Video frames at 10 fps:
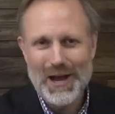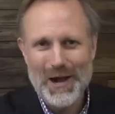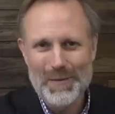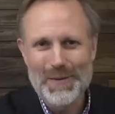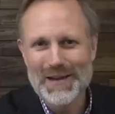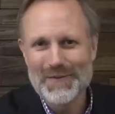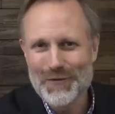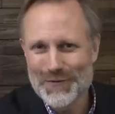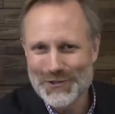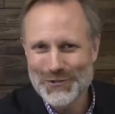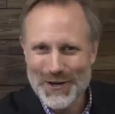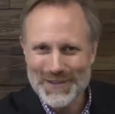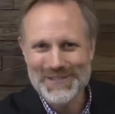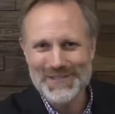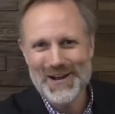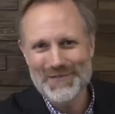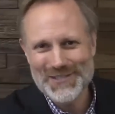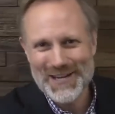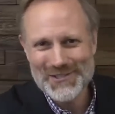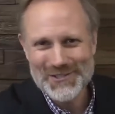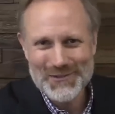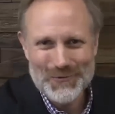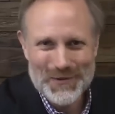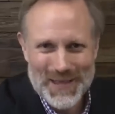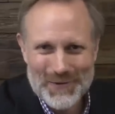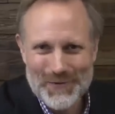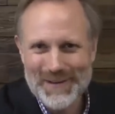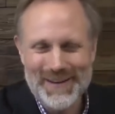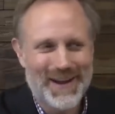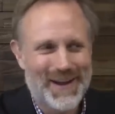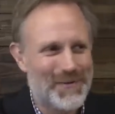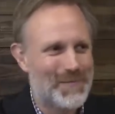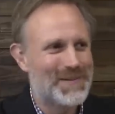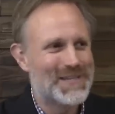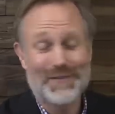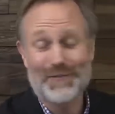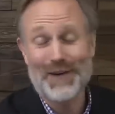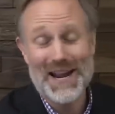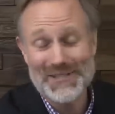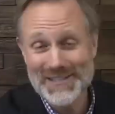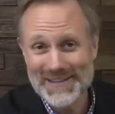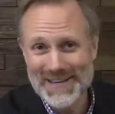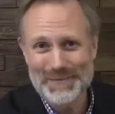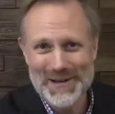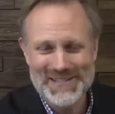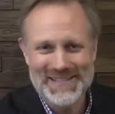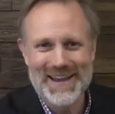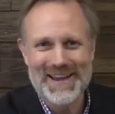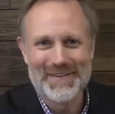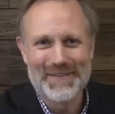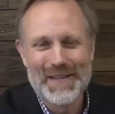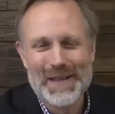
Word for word: Um, and if you've enjoyed this conversation with Edwin, um, just a fraction as much as I have,